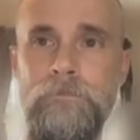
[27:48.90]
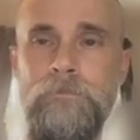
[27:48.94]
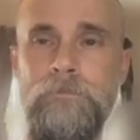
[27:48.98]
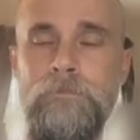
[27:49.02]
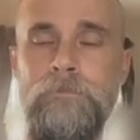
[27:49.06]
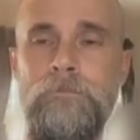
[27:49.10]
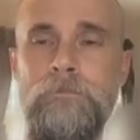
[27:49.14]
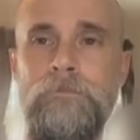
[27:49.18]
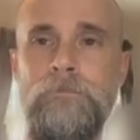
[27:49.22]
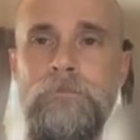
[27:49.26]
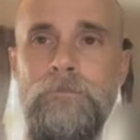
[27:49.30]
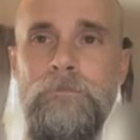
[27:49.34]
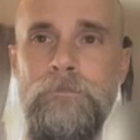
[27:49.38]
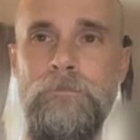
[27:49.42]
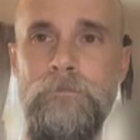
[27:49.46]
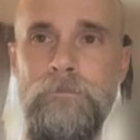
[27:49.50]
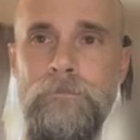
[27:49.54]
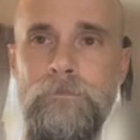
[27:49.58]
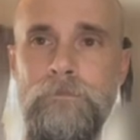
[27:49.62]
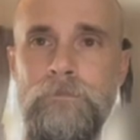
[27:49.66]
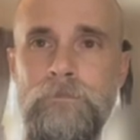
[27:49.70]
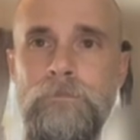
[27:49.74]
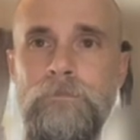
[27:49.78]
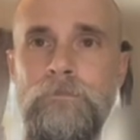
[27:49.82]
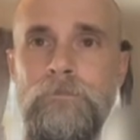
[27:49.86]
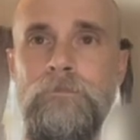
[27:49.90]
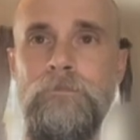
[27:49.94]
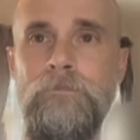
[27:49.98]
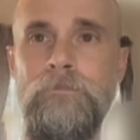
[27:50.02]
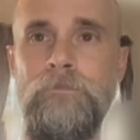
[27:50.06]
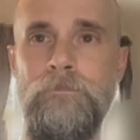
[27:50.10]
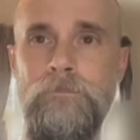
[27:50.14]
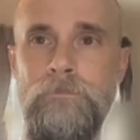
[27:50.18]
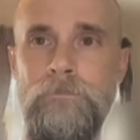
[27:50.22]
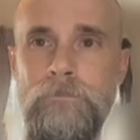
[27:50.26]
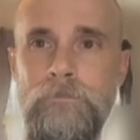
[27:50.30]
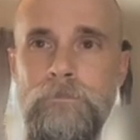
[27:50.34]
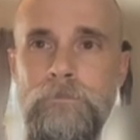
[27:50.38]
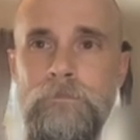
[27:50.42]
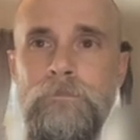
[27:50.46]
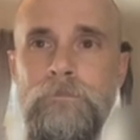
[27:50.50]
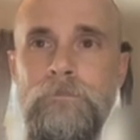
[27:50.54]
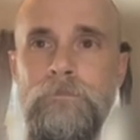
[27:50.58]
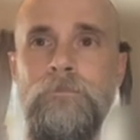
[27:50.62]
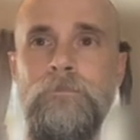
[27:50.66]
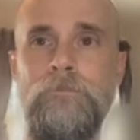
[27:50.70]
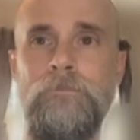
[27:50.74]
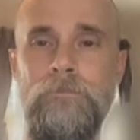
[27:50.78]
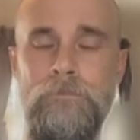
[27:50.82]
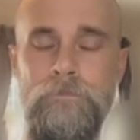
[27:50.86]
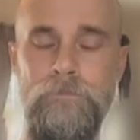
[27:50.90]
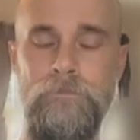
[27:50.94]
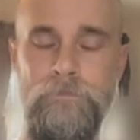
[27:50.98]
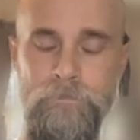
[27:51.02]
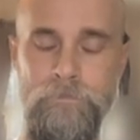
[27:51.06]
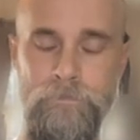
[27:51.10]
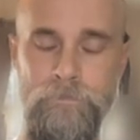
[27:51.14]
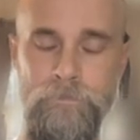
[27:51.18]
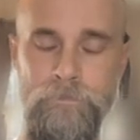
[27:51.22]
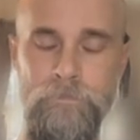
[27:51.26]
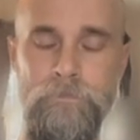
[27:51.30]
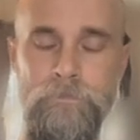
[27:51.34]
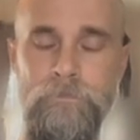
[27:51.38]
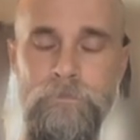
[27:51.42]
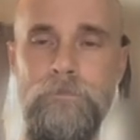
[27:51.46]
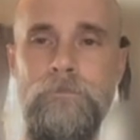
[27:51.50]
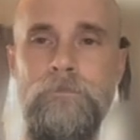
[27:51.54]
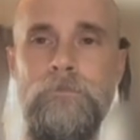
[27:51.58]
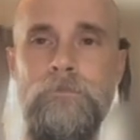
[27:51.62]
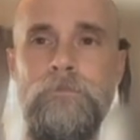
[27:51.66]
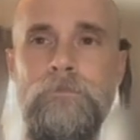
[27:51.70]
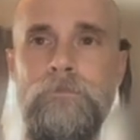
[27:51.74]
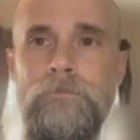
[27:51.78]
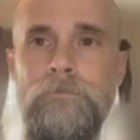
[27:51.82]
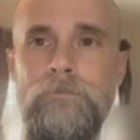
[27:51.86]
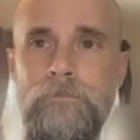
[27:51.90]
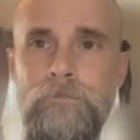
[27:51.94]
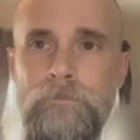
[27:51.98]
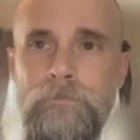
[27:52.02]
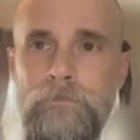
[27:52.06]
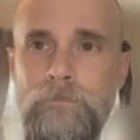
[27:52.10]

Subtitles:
The person shown says nothing.